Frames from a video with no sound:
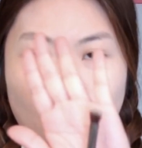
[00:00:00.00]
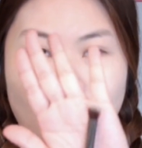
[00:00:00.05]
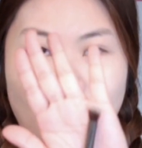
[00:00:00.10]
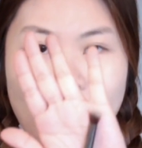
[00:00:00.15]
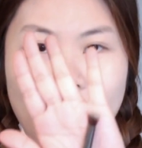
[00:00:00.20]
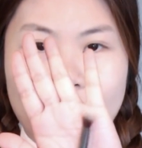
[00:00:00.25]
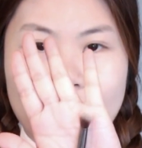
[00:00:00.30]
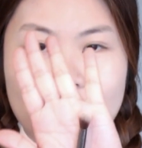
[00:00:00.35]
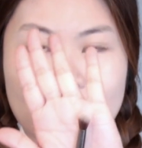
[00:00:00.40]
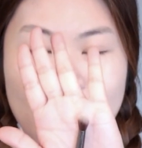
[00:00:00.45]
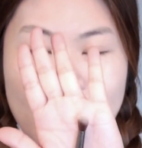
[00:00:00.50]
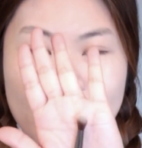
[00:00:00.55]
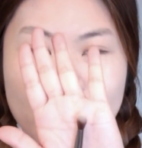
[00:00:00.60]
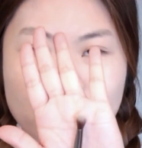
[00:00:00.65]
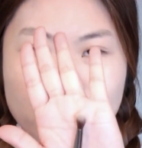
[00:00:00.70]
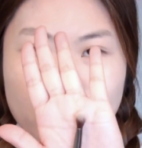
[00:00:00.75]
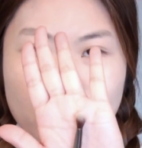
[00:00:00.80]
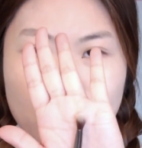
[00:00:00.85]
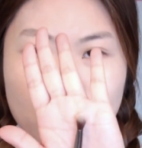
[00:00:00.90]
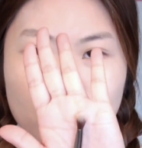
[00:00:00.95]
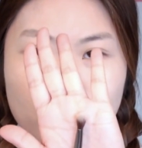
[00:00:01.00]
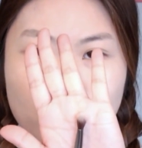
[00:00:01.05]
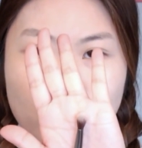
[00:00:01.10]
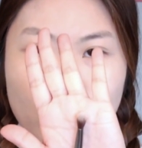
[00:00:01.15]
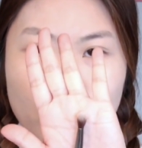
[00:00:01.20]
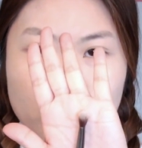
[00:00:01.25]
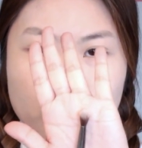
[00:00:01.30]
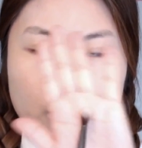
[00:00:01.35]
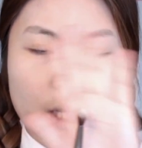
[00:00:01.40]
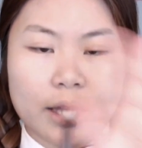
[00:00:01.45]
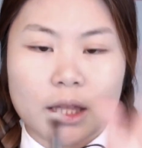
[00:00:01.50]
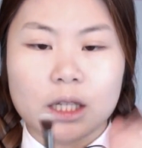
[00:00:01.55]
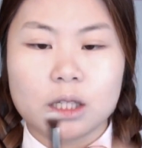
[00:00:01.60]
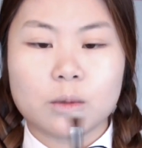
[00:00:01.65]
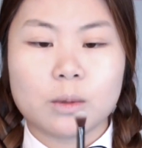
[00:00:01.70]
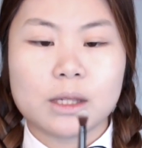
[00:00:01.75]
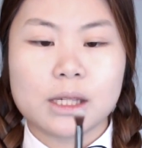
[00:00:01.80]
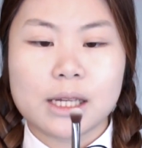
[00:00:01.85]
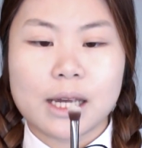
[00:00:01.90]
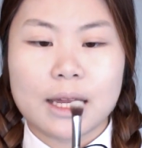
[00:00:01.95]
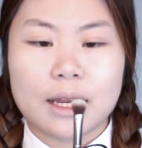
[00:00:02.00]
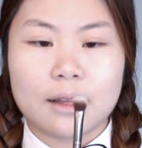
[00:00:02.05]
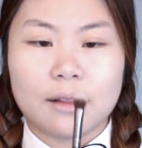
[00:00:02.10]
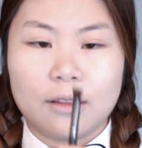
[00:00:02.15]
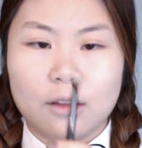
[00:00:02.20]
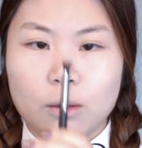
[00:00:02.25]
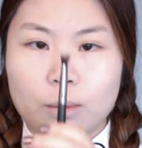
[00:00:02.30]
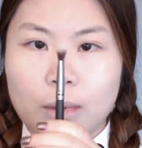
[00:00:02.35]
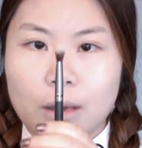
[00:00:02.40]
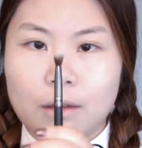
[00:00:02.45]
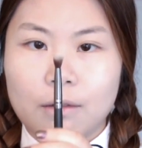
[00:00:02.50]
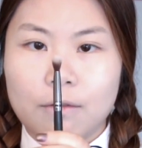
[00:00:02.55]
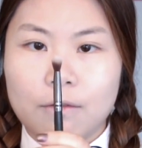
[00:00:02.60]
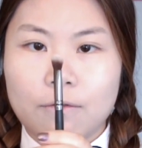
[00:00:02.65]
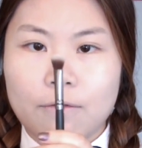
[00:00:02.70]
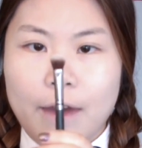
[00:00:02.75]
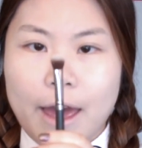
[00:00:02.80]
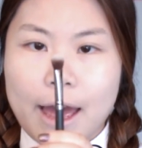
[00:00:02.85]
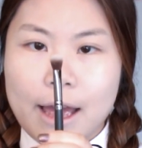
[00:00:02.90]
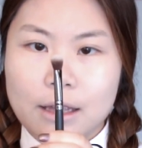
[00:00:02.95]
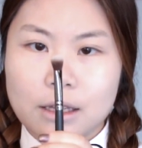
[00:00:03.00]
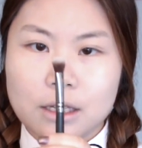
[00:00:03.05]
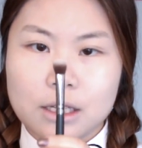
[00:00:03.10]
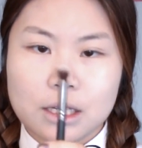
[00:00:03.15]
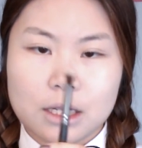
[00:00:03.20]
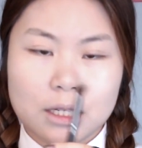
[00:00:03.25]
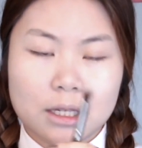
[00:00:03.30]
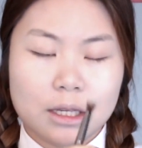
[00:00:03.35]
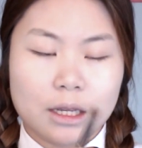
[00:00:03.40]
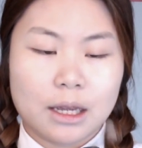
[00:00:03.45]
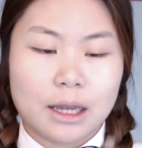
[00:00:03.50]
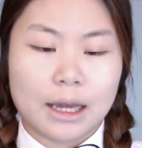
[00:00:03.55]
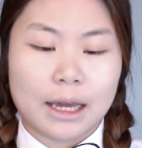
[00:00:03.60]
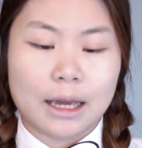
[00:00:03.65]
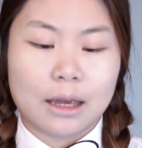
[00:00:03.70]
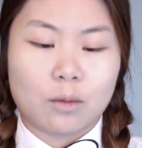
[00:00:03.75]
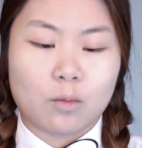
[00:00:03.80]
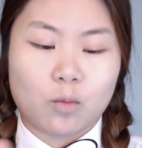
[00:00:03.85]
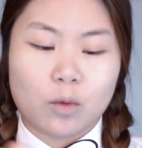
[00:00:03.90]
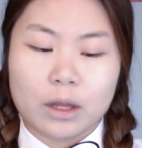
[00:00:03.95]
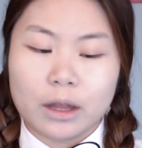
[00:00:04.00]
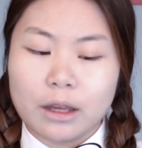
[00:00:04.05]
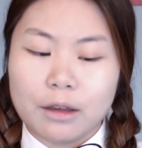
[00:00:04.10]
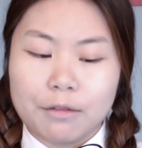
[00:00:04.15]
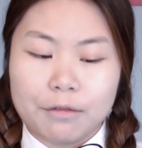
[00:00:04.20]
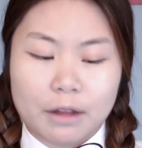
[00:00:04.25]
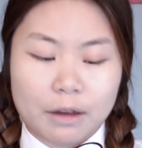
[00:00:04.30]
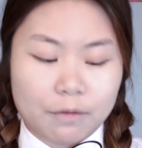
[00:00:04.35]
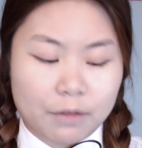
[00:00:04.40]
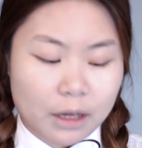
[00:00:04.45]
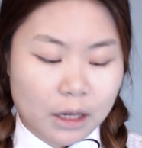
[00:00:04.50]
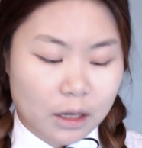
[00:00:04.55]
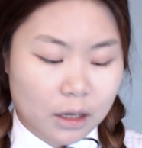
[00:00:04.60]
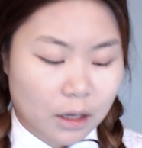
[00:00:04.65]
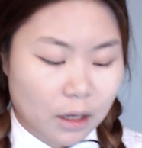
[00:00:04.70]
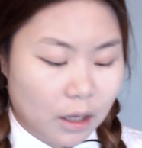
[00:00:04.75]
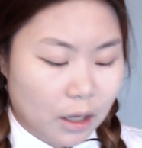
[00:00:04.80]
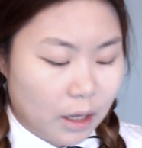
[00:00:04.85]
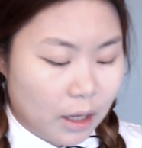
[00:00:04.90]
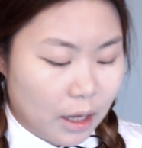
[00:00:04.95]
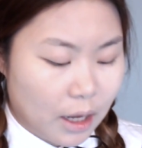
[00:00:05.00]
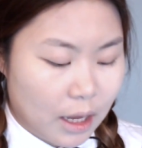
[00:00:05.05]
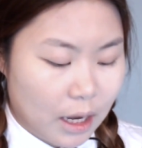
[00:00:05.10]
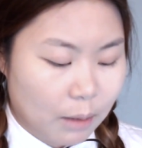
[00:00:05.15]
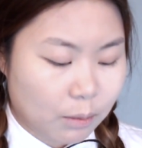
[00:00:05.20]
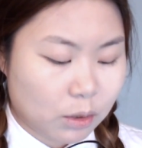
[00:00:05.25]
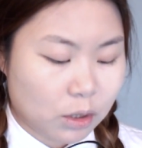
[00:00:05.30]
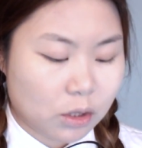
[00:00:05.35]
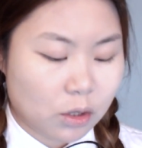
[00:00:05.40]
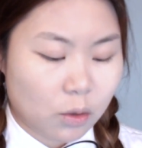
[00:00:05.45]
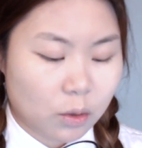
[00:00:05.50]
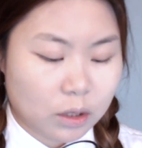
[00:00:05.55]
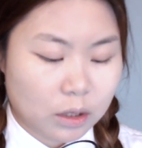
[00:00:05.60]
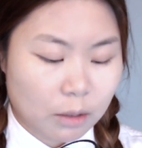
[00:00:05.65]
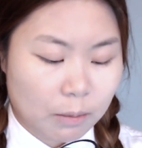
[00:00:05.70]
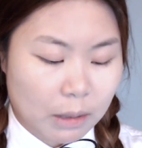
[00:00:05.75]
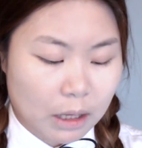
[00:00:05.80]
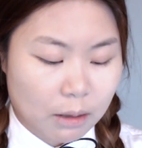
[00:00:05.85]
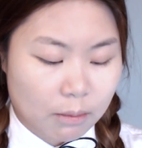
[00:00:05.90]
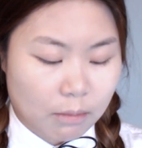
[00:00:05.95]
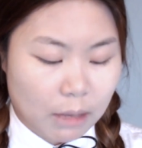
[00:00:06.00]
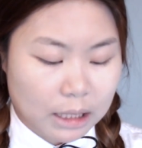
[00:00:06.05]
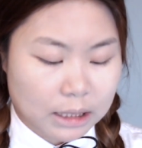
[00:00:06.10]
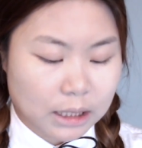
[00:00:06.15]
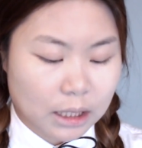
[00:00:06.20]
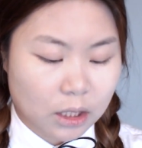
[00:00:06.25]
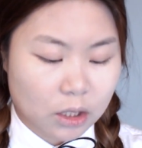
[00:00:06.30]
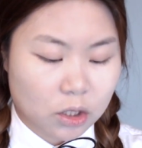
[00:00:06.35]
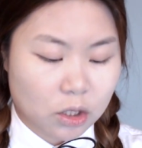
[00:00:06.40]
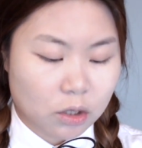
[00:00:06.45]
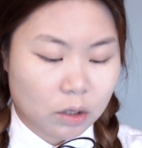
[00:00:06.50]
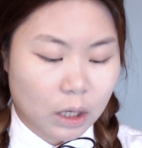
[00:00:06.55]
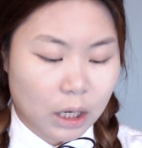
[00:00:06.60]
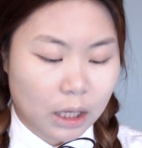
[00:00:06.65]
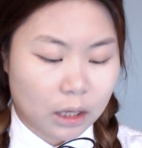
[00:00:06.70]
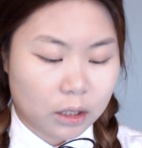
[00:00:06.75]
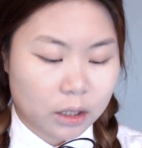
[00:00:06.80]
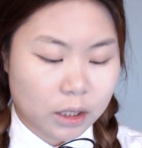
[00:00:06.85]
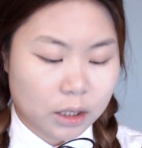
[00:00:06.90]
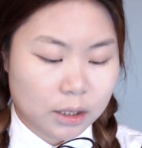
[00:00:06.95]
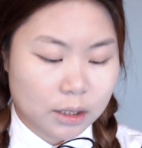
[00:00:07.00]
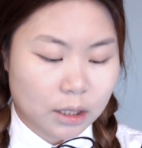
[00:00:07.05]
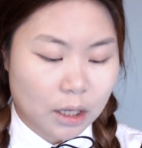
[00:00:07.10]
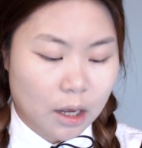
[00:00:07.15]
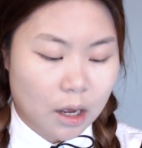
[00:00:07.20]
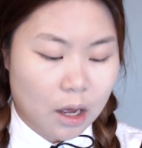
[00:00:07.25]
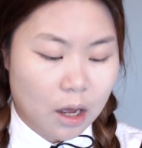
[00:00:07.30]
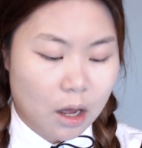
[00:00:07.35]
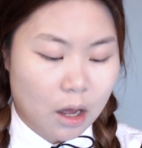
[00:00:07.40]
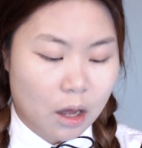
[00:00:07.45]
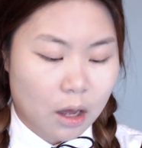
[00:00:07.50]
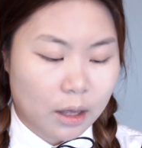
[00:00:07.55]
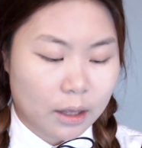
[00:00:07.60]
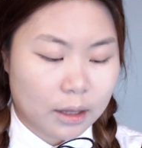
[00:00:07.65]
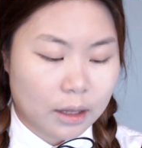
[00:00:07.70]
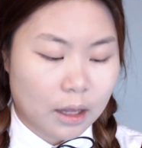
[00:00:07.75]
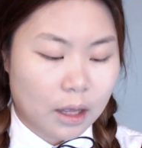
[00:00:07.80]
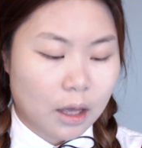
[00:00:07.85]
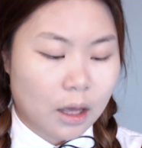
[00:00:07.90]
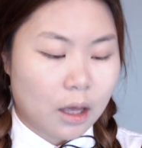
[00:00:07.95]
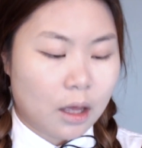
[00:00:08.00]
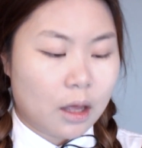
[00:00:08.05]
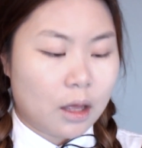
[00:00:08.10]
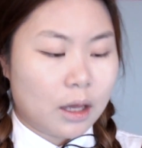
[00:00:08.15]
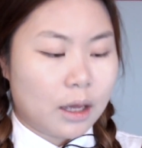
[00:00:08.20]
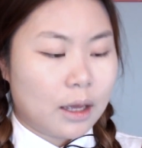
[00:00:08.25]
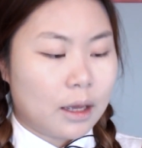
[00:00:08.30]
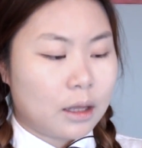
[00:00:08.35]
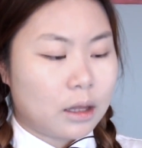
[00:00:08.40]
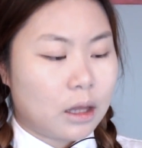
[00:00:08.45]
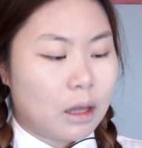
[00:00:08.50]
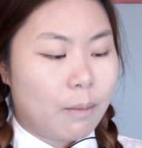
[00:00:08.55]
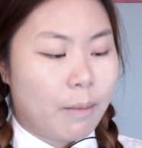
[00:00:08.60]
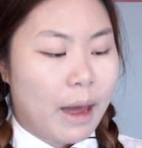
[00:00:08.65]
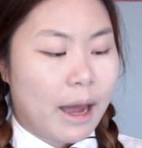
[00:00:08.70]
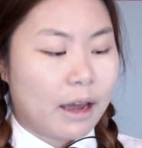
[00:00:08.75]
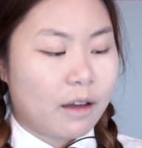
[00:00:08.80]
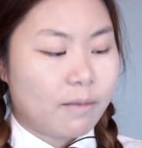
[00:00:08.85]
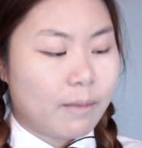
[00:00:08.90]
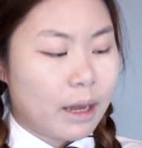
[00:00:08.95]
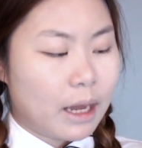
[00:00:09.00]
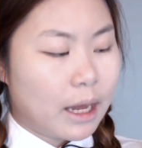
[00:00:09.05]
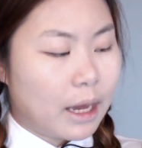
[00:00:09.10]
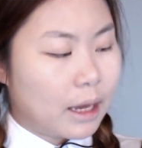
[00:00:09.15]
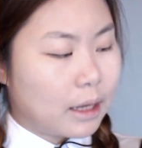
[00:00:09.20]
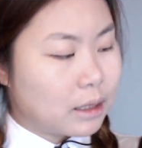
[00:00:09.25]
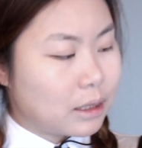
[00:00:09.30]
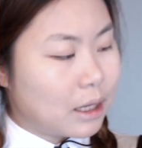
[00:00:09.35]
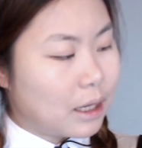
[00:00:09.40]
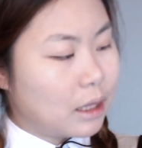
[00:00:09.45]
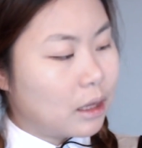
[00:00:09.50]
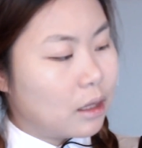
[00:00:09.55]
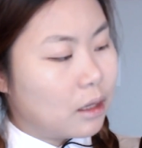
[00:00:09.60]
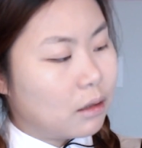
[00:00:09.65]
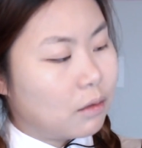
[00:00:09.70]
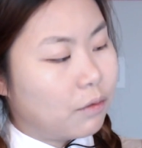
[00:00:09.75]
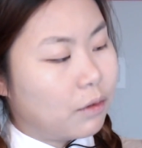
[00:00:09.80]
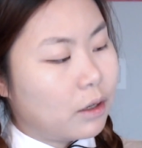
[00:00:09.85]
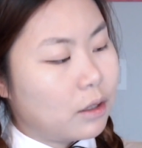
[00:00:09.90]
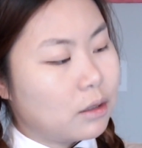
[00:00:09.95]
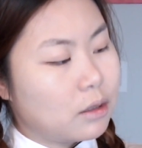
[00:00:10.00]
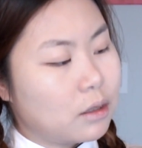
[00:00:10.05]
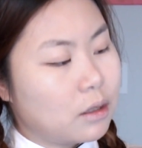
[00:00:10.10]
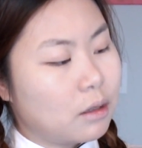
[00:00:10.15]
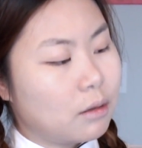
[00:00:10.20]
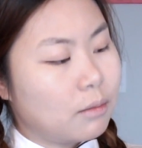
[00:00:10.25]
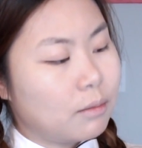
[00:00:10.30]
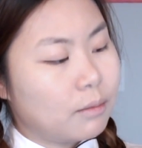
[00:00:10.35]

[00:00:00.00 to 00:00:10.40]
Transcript: wide eyeshadow brush, and this one's kind of a little bit fat and really fluffy, and I'm just going to be mixing 2 colors on the back of my hands like this first,